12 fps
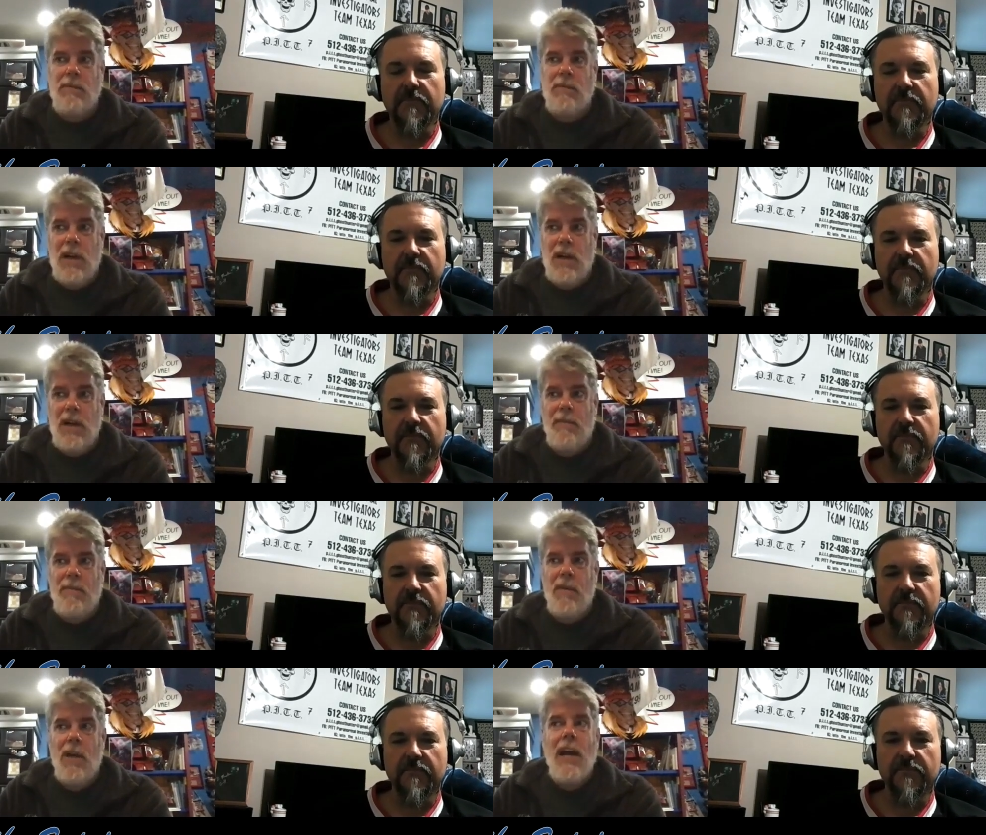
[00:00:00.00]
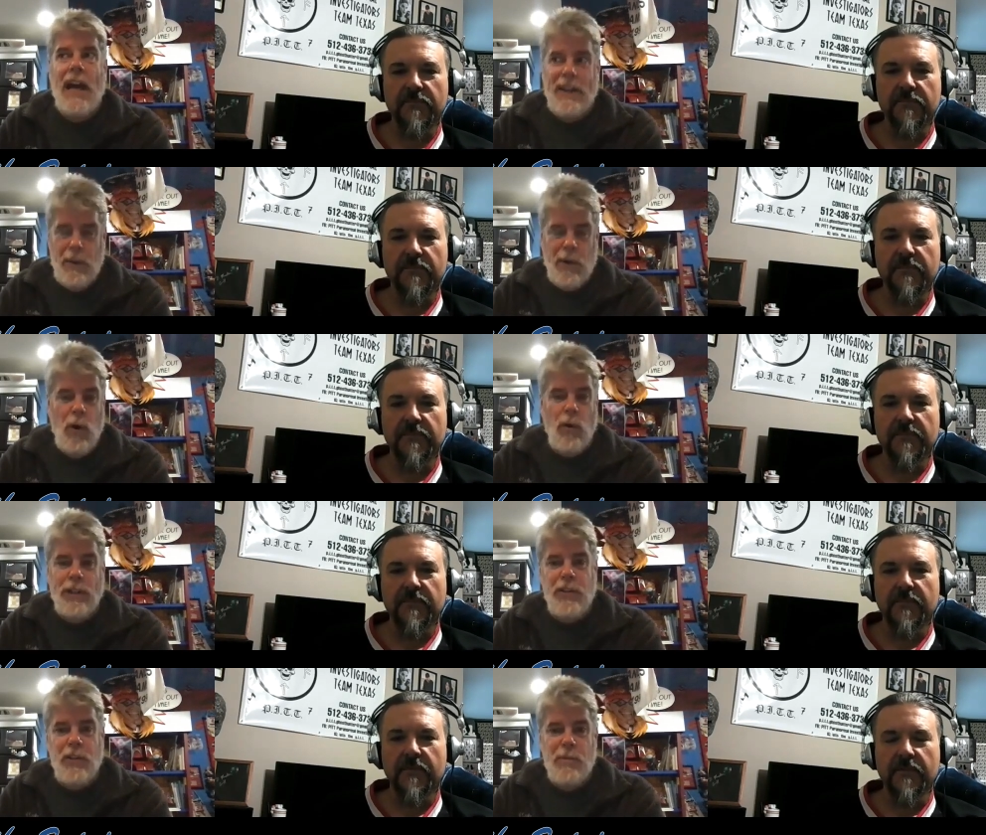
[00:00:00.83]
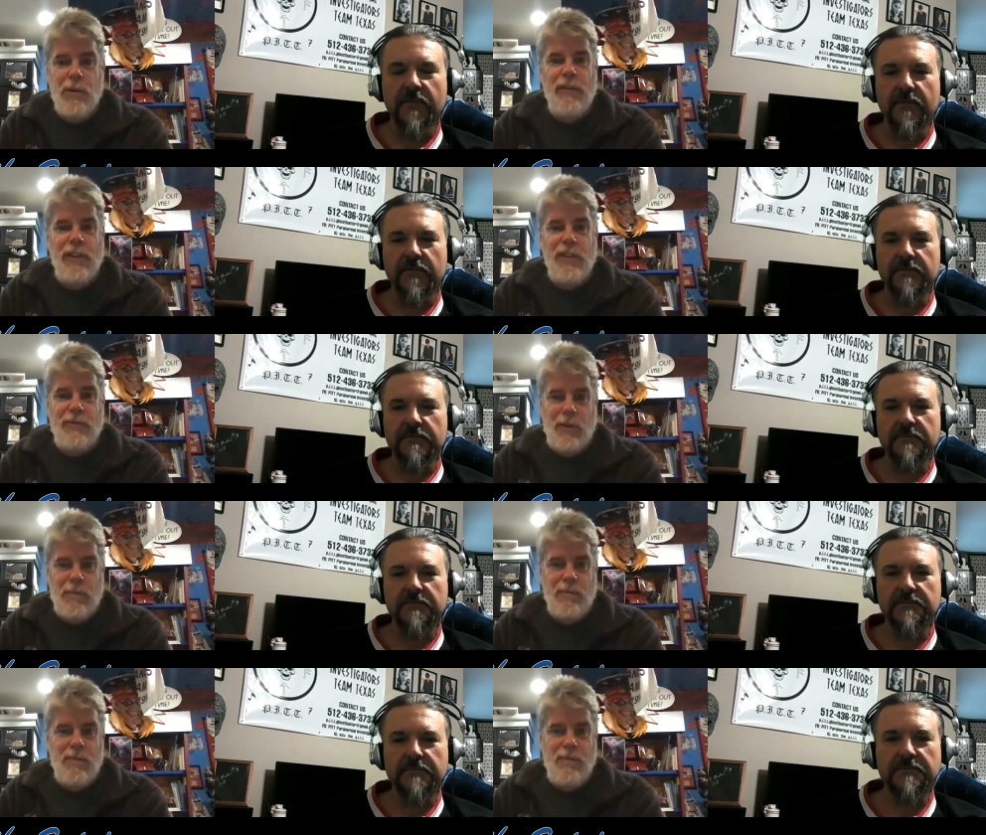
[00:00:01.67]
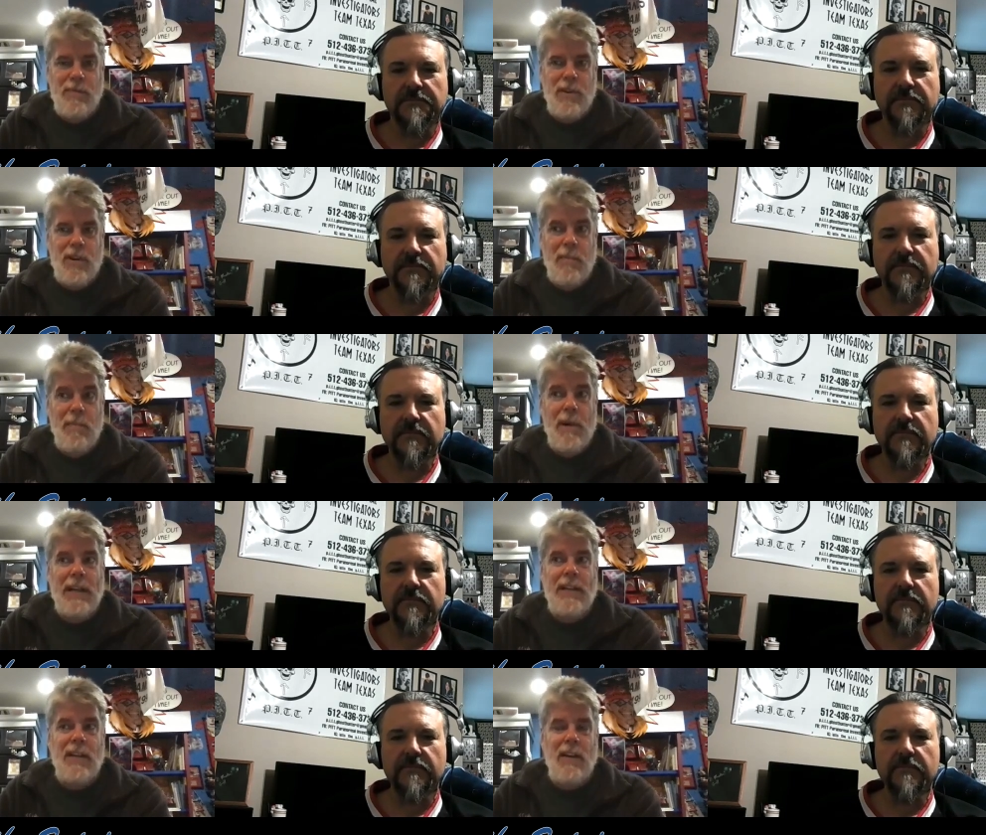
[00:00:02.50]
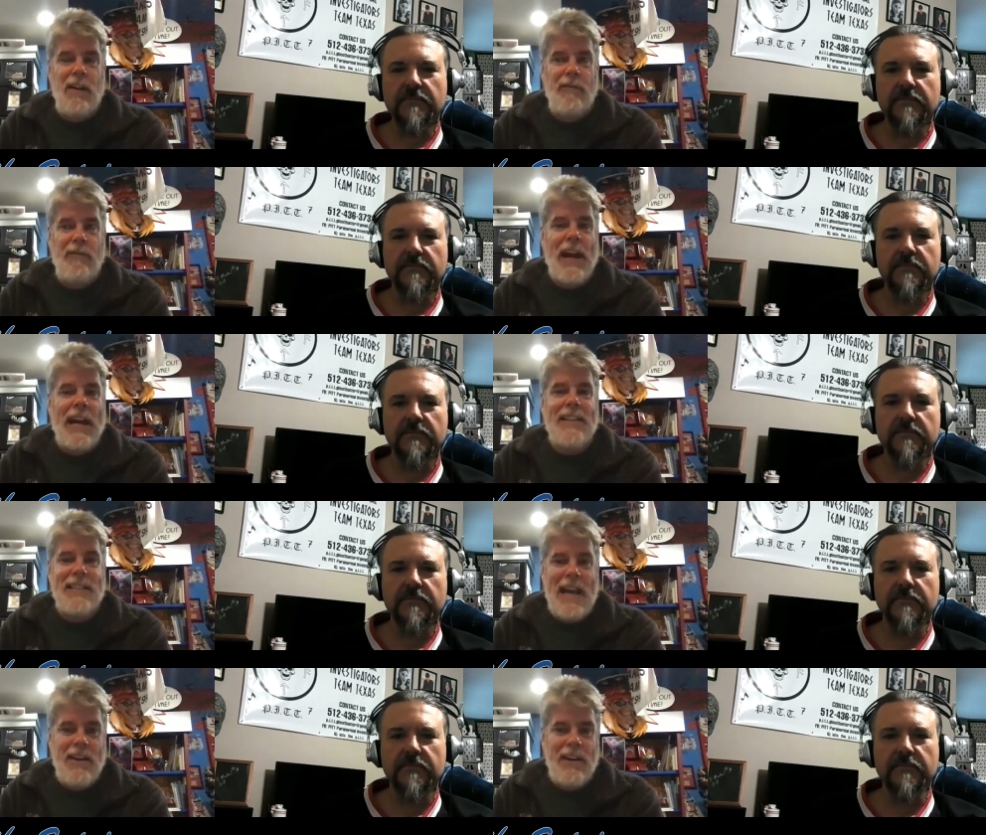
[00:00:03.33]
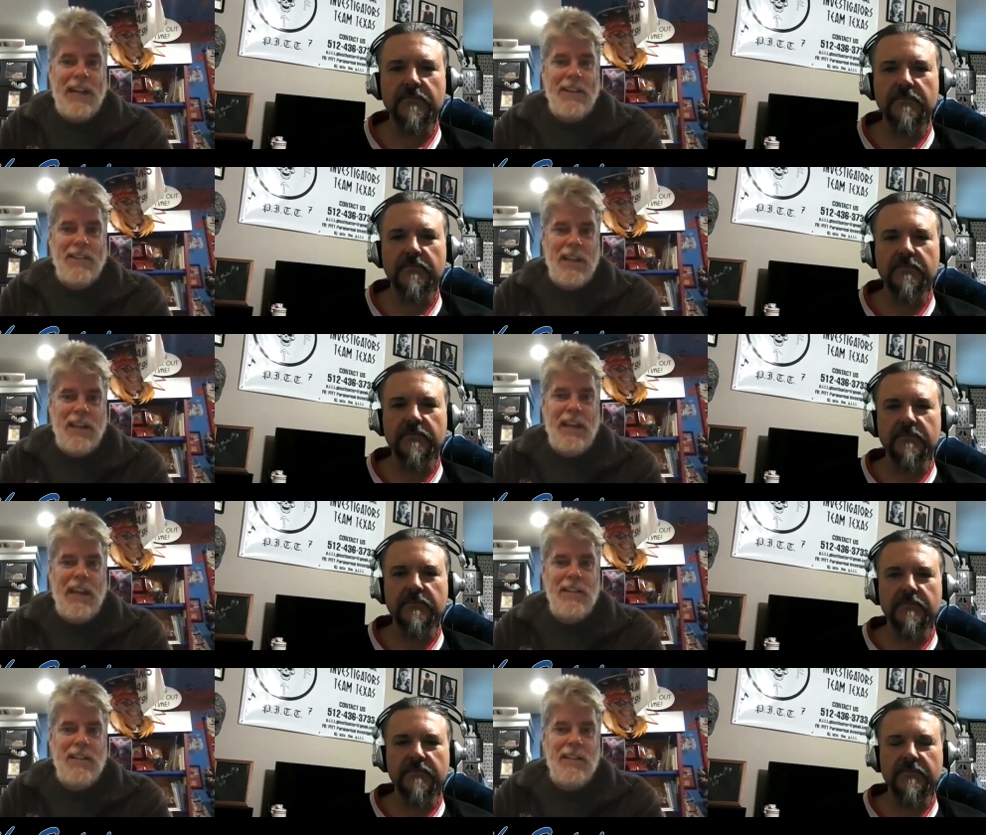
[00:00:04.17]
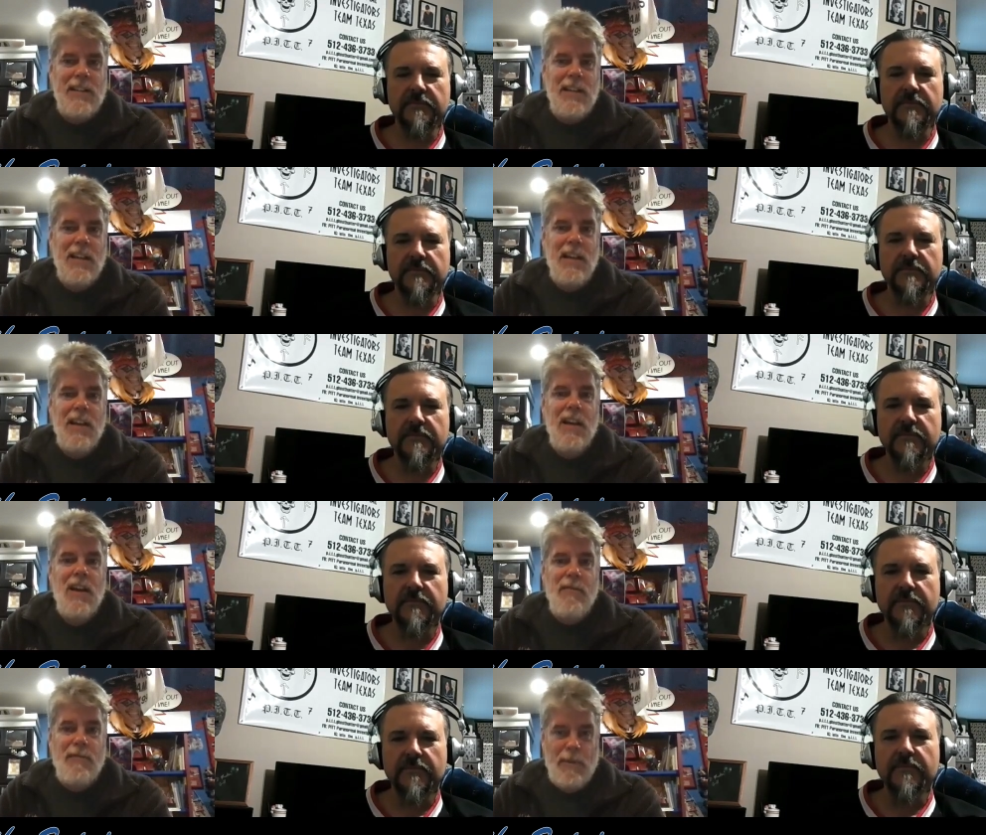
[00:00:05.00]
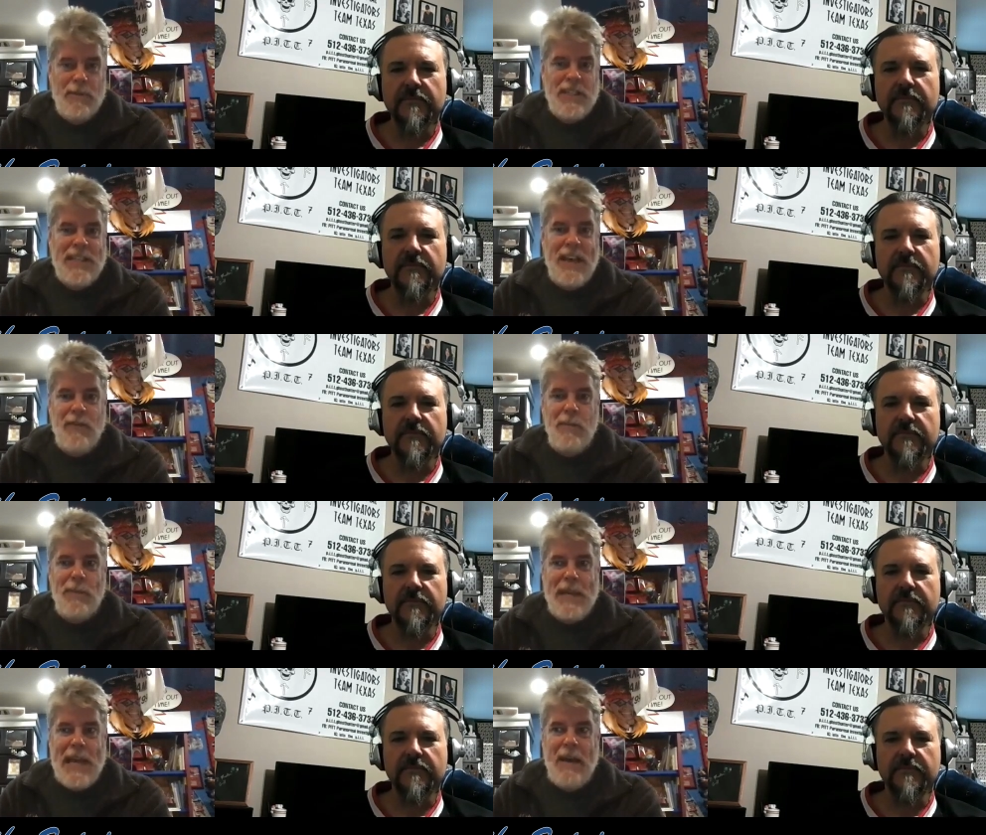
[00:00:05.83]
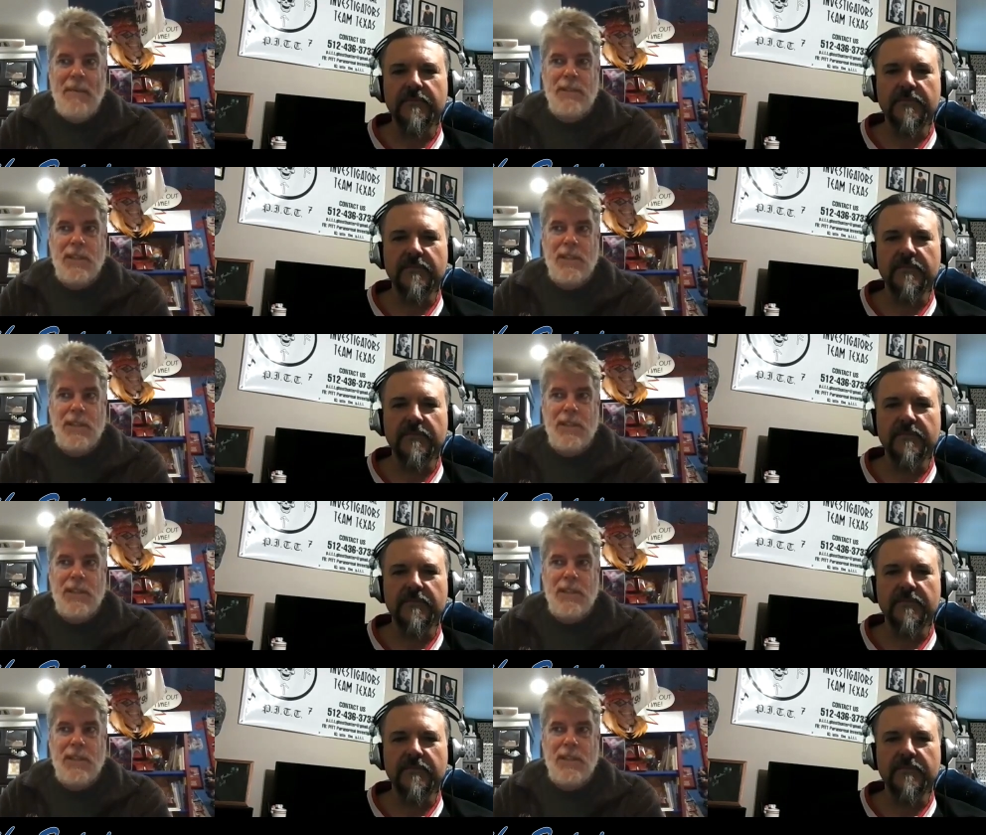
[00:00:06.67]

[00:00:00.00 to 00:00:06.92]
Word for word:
Speaker 1: And they would only do movies from on Friday, Saturday, and Sundays from 7 p.m. to